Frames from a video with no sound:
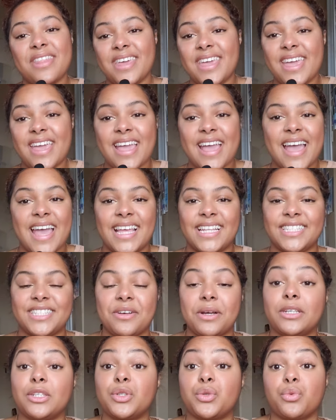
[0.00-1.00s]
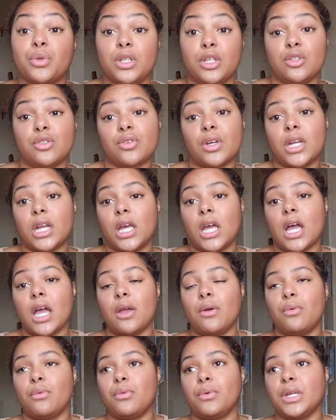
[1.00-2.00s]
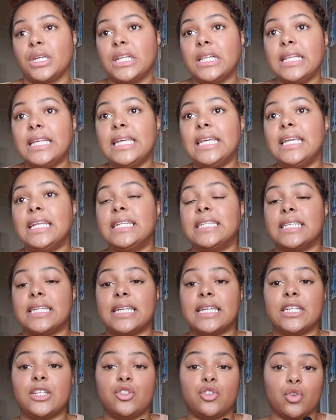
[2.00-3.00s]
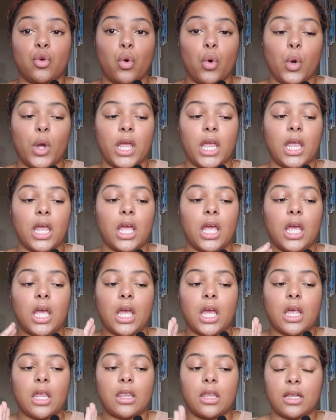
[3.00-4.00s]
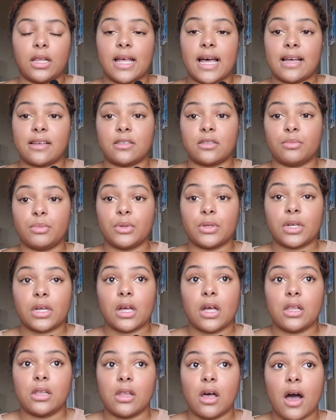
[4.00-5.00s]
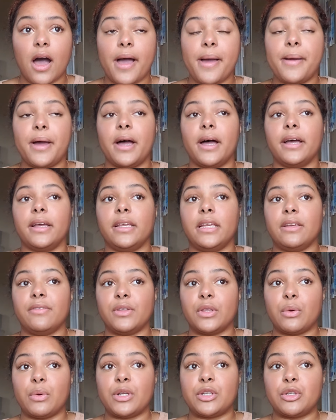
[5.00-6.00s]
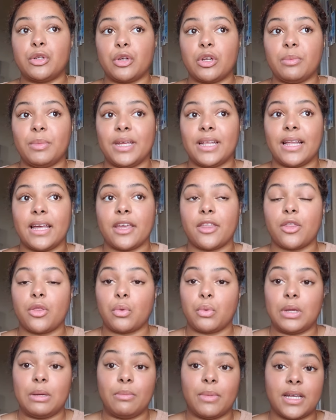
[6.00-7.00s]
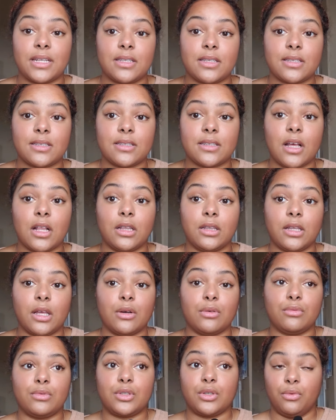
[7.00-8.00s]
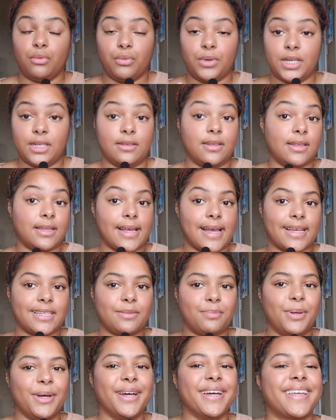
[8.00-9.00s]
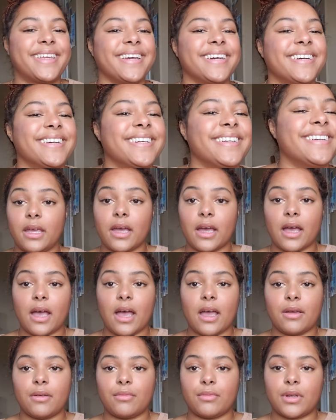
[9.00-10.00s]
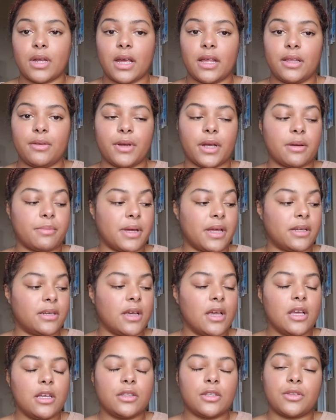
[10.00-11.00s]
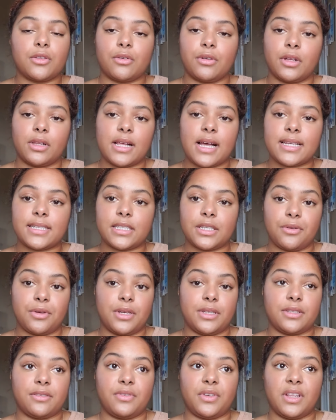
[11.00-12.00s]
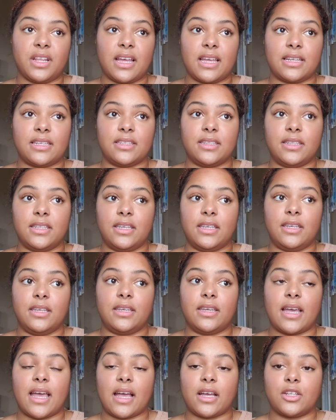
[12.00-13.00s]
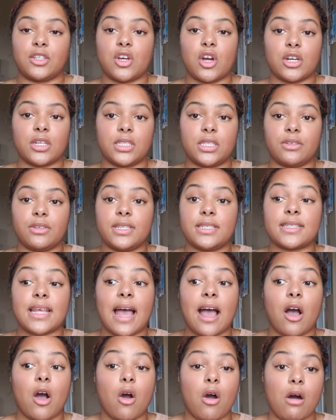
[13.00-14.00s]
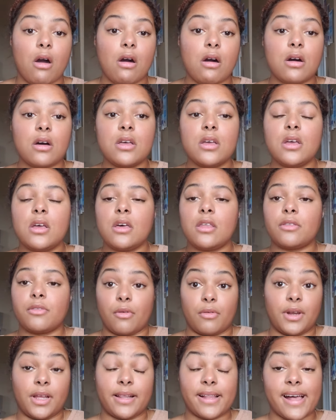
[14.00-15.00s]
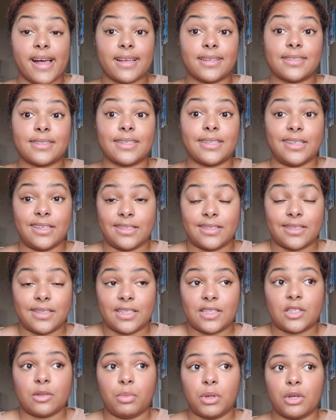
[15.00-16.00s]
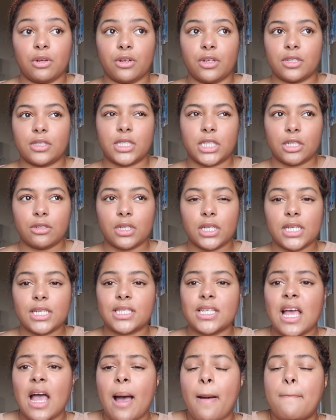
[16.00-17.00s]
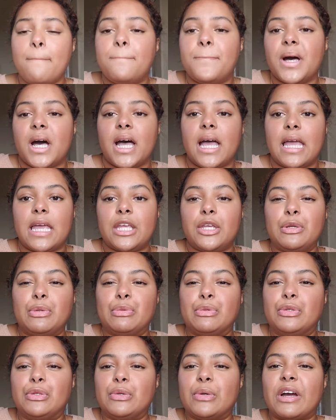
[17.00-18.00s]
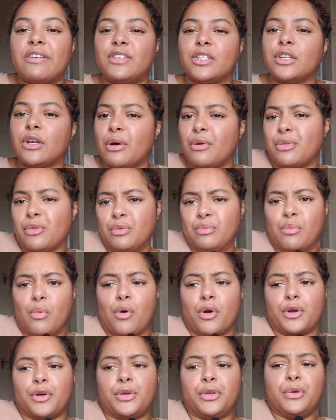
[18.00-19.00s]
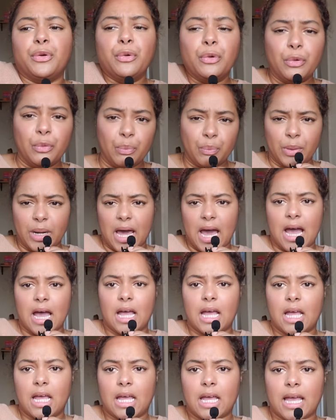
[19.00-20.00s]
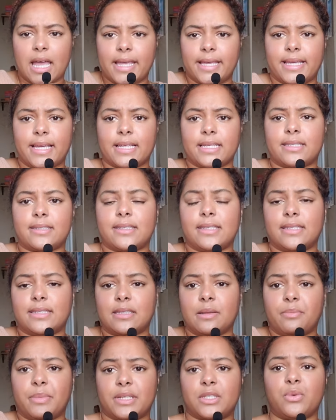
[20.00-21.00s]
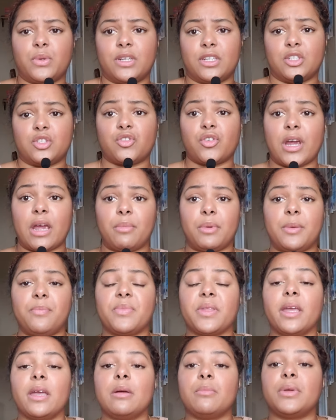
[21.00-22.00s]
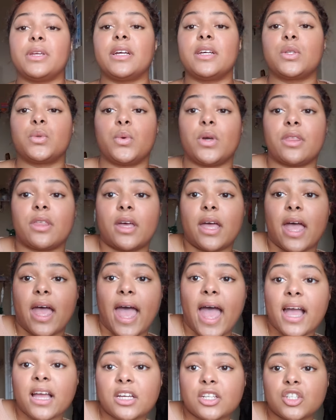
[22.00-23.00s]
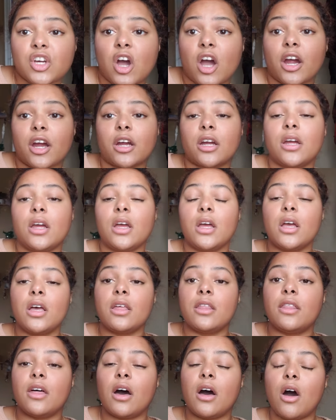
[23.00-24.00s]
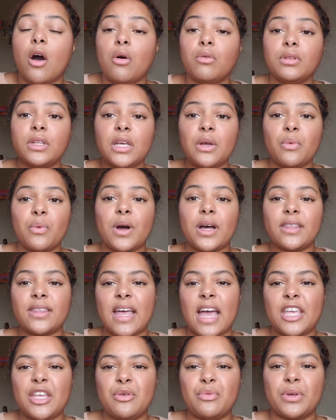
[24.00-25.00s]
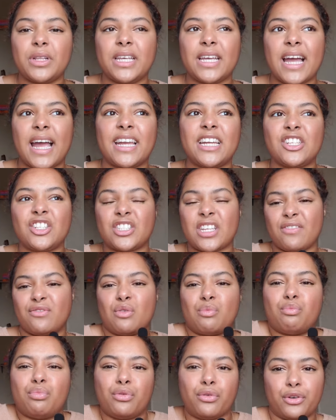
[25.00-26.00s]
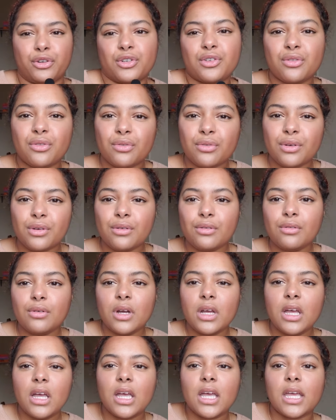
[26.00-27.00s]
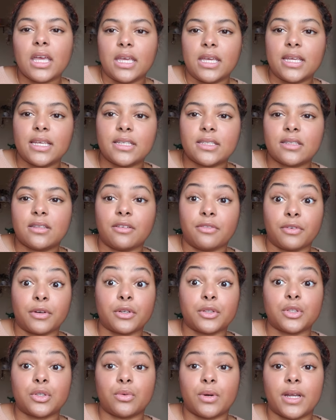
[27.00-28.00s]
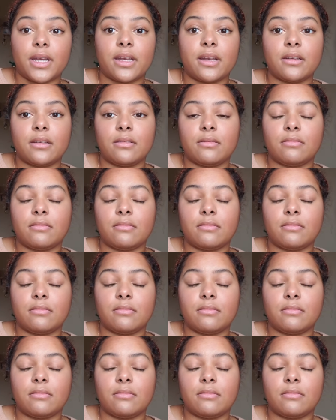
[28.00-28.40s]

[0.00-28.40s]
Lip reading: of thing, and so I just really enjoyed it. I really did enjoy the last book a lot, even though it took me, like, 3 months alone to read the last book. Yeah, I would highly recommend the Throne of Glass series if you liked the ACOTAR series at all. Throne of Glass is the superior series, but you do have to go through more hoopla, I guess, is the best way to describe it. Because with ACOTAR, the only one that you really kind of just have to push through is the first one,